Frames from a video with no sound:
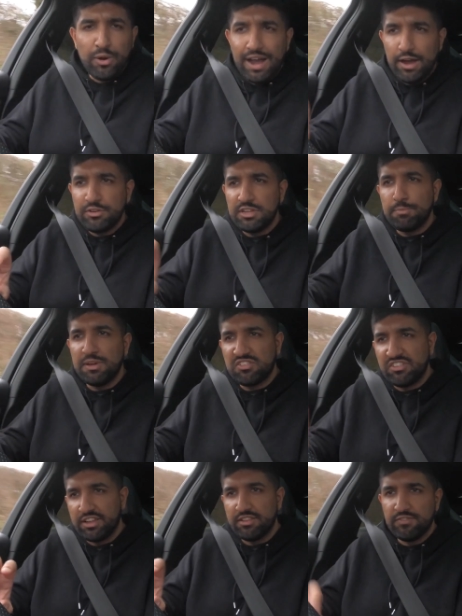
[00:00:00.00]
Audi
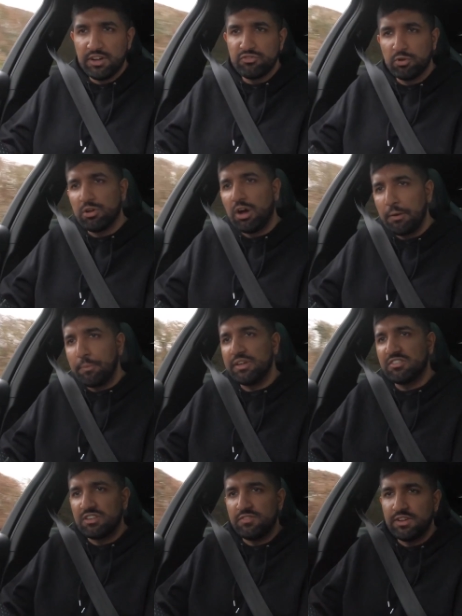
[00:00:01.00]
bits like the virtual cockpit
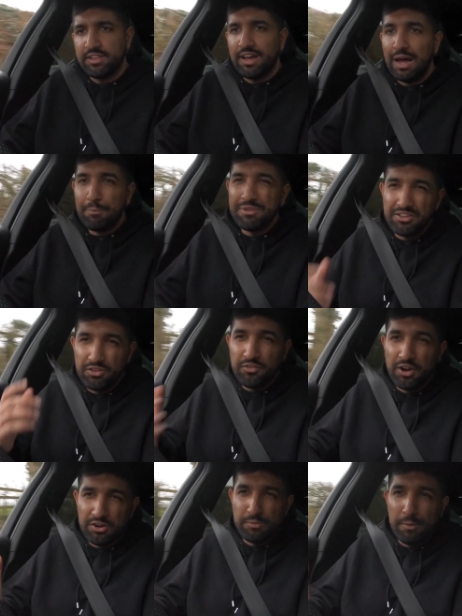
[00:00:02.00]
and stuff like that but then you've
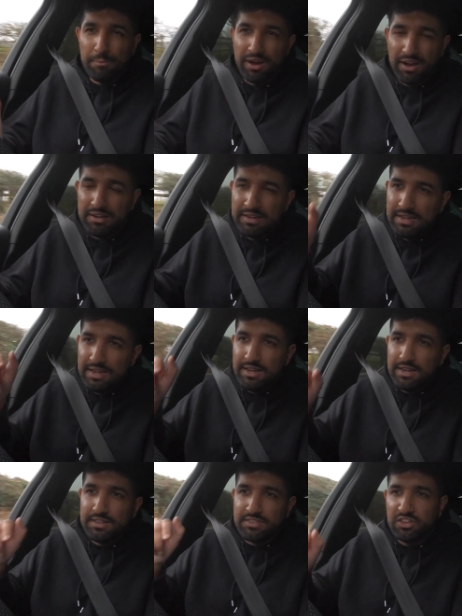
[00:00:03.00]
got to remember
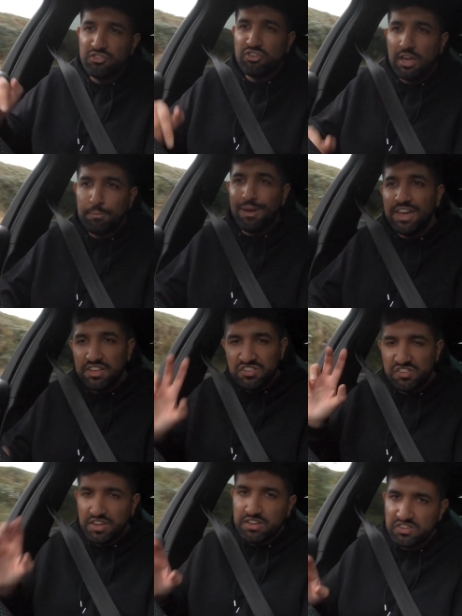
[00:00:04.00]
this shape
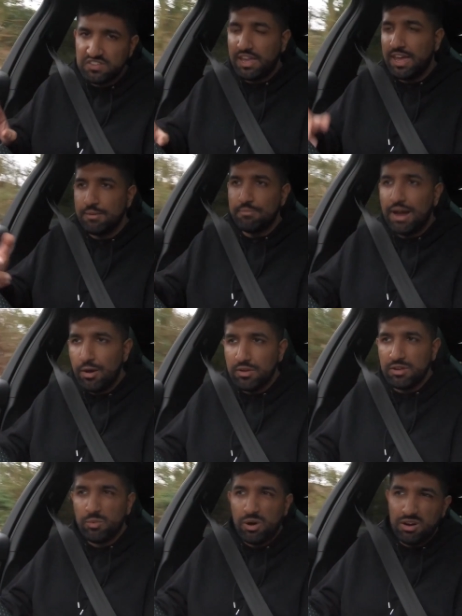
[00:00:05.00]
A6 came out
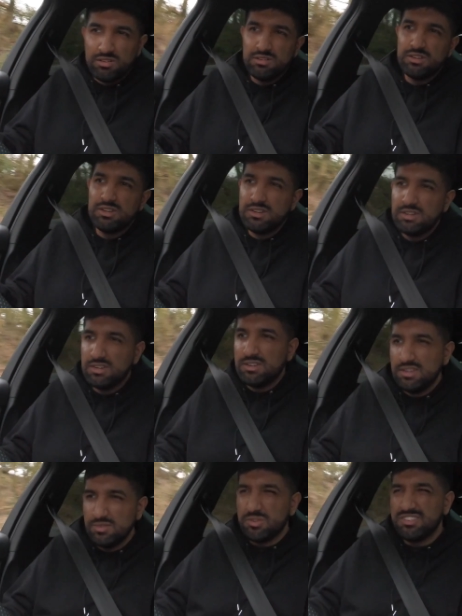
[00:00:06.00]
in what
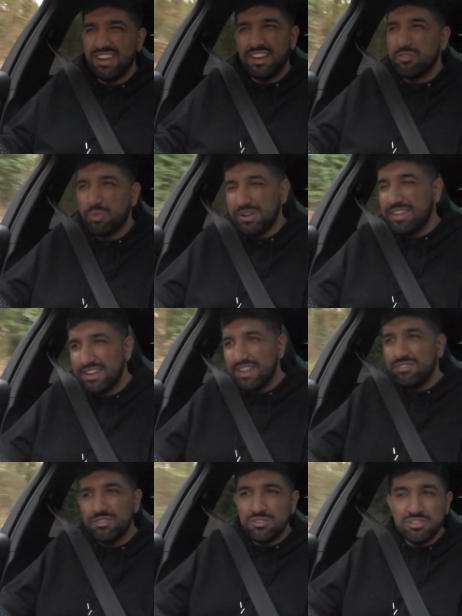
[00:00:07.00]
was it like
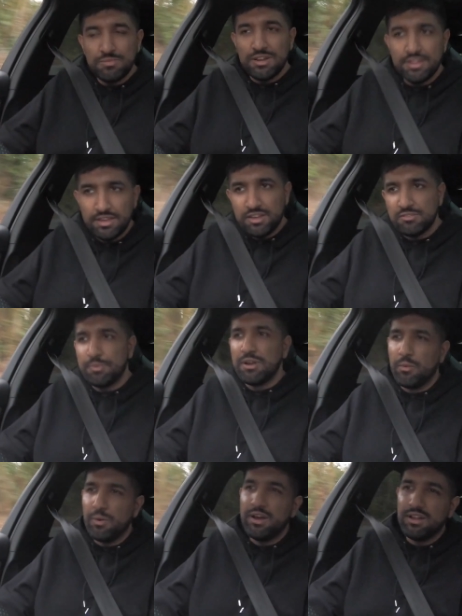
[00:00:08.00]
2011 or something like that it's been
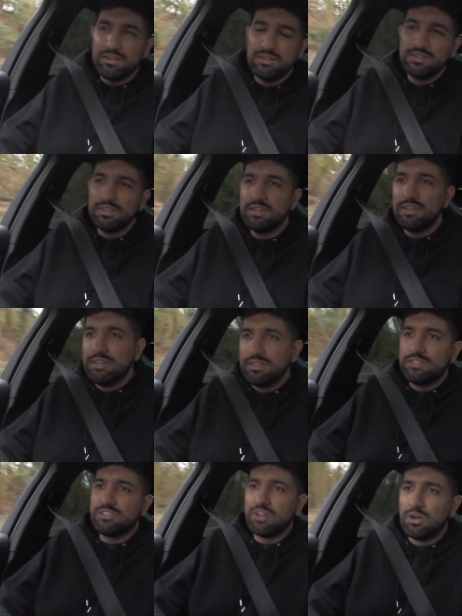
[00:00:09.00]
a while
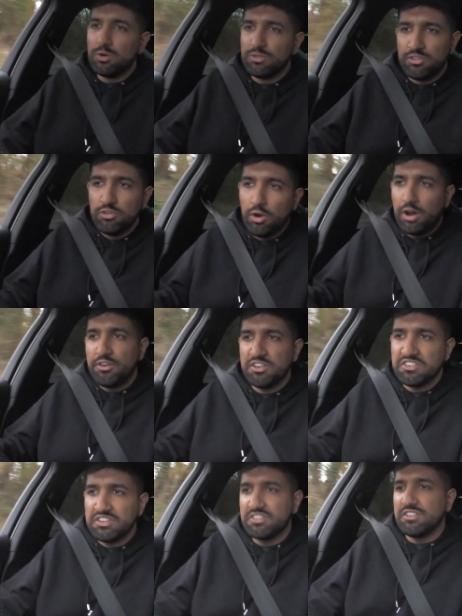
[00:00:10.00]
so the new
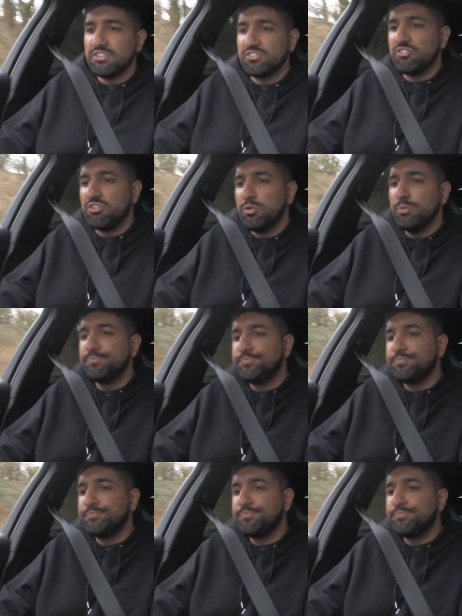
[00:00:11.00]
RS6 is due